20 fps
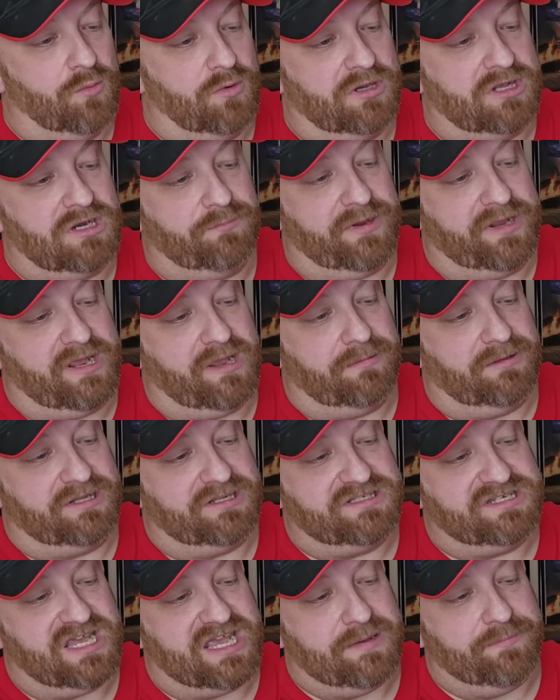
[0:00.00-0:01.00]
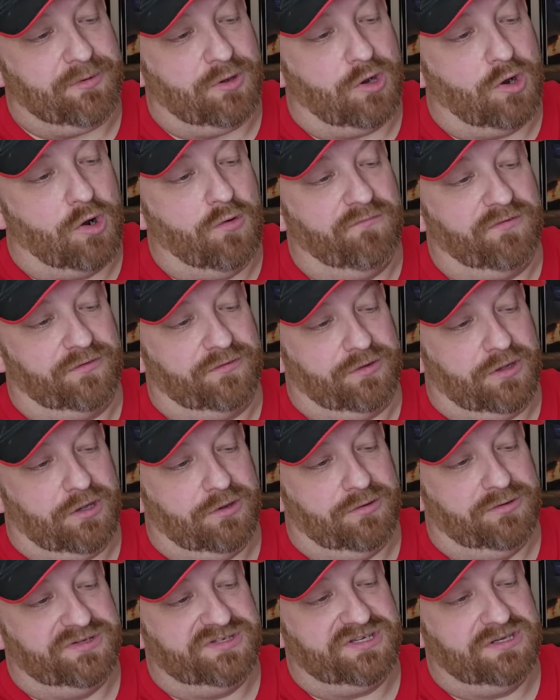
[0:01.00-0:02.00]
We're gonna be able to tape over
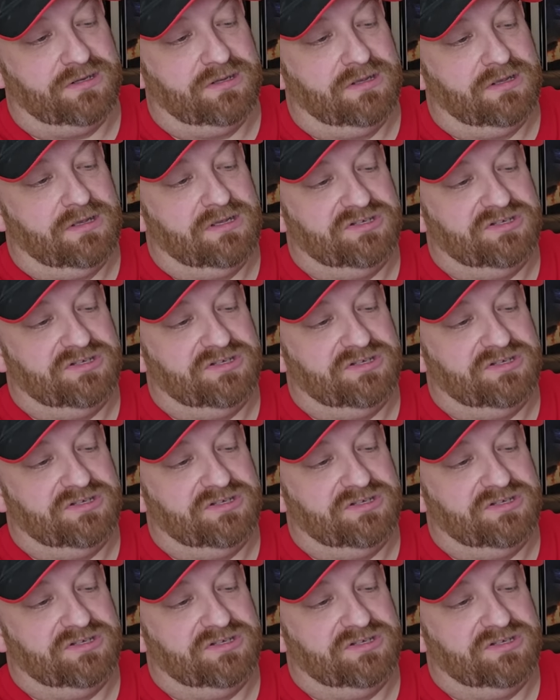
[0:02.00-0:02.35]
those